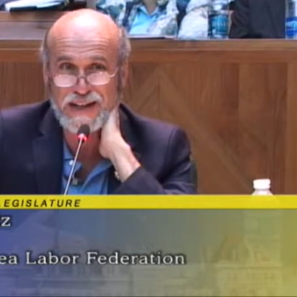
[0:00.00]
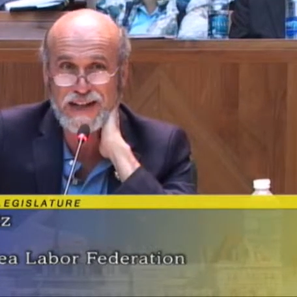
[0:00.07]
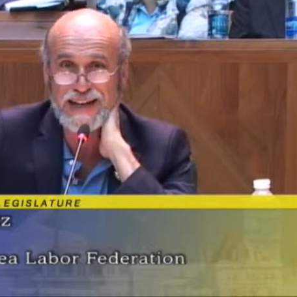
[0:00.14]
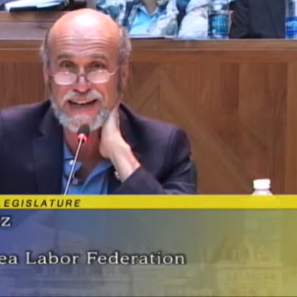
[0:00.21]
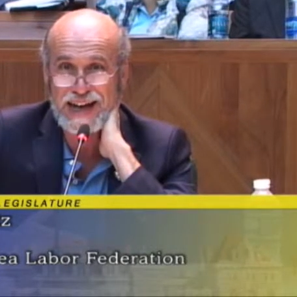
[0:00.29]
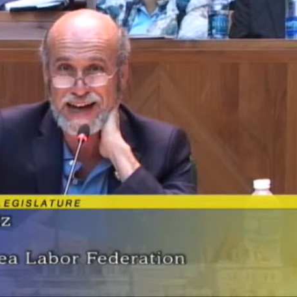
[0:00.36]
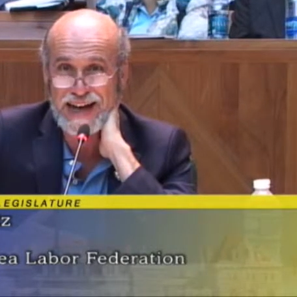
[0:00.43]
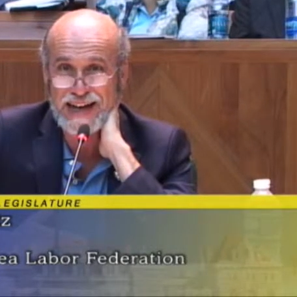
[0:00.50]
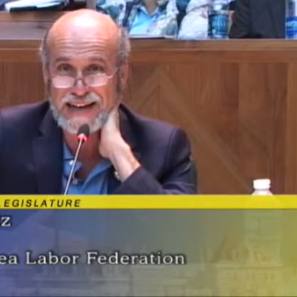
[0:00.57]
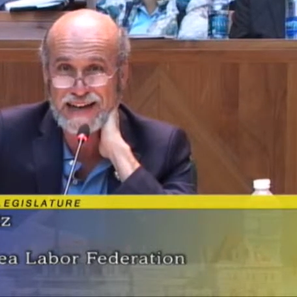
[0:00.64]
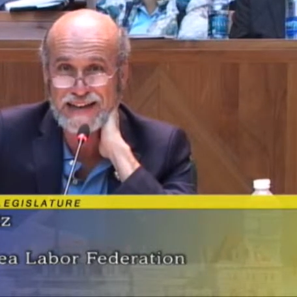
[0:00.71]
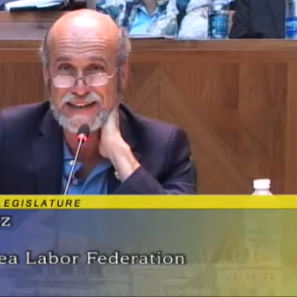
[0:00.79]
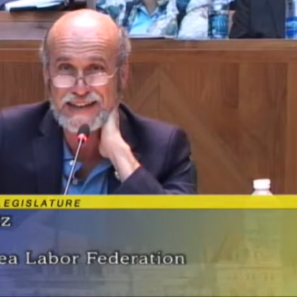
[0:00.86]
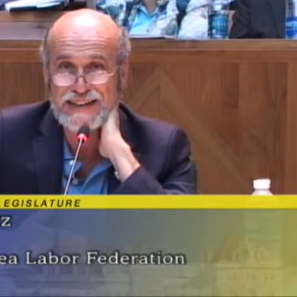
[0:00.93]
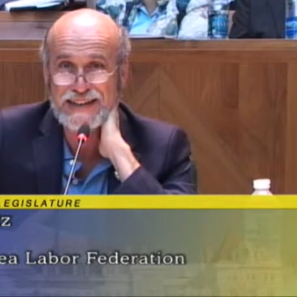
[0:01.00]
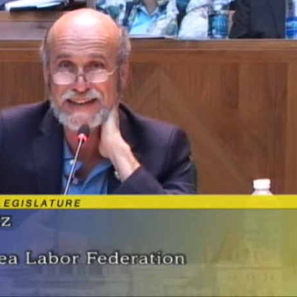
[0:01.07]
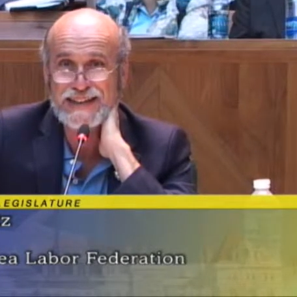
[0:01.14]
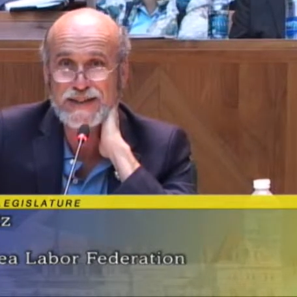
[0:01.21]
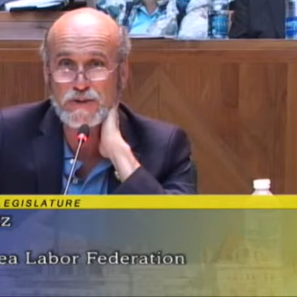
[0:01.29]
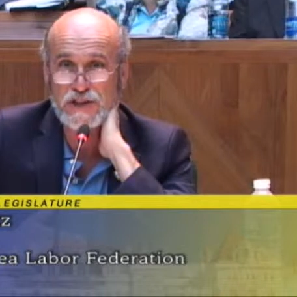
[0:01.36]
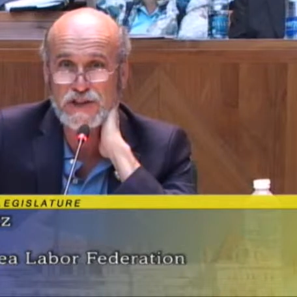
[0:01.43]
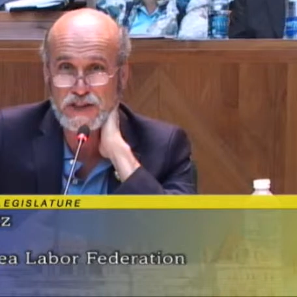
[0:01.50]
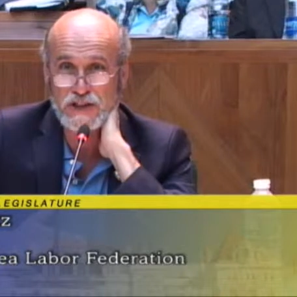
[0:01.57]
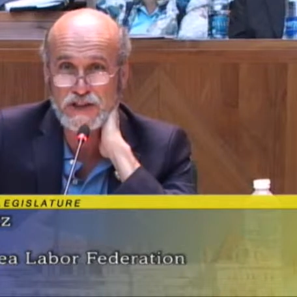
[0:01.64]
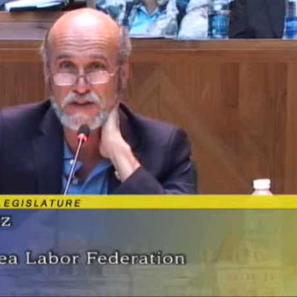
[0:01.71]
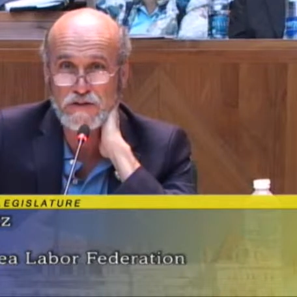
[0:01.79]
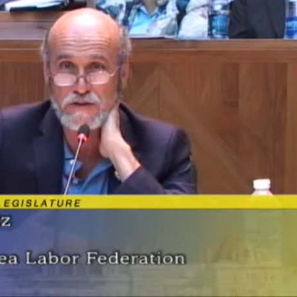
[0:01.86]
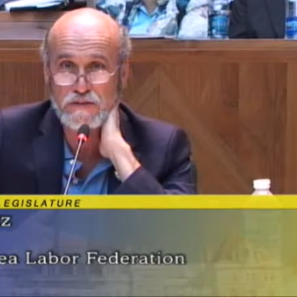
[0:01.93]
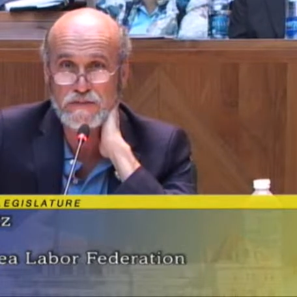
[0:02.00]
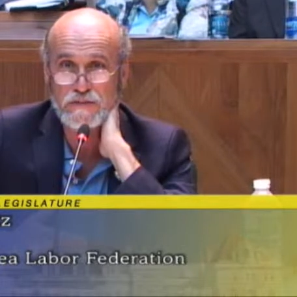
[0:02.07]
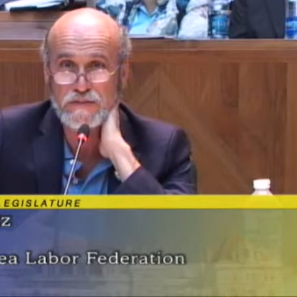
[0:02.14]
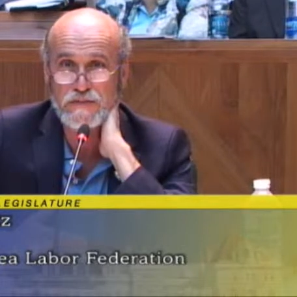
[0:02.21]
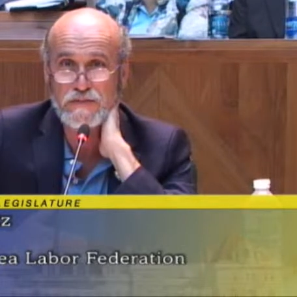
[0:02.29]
in a non-traditional